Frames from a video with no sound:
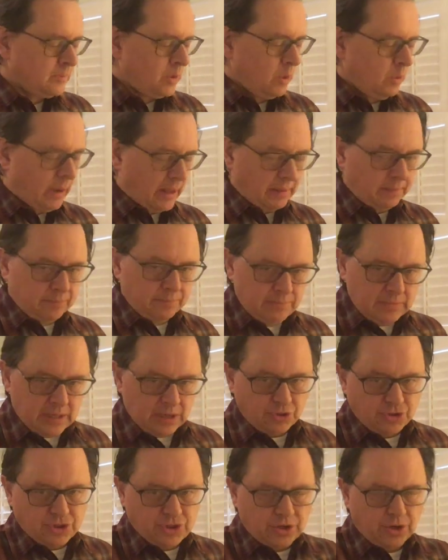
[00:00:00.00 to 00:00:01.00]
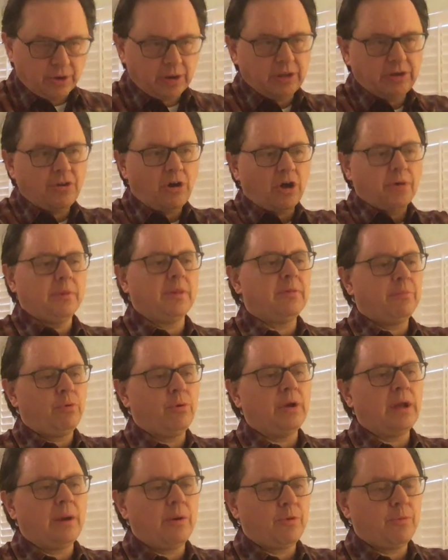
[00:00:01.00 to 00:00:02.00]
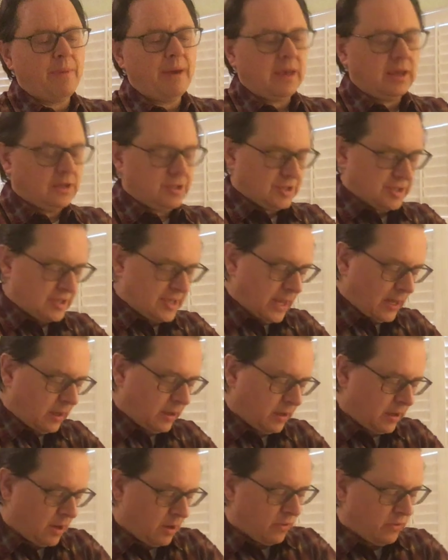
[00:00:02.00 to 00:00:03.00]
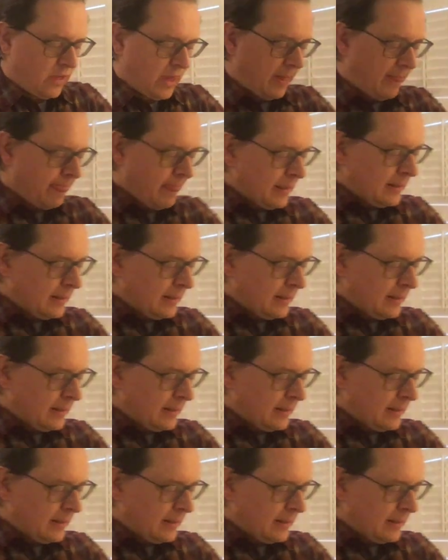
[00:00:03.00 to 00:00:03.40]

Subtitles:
Well, here she's already talking about the point I was making just a second ago, that,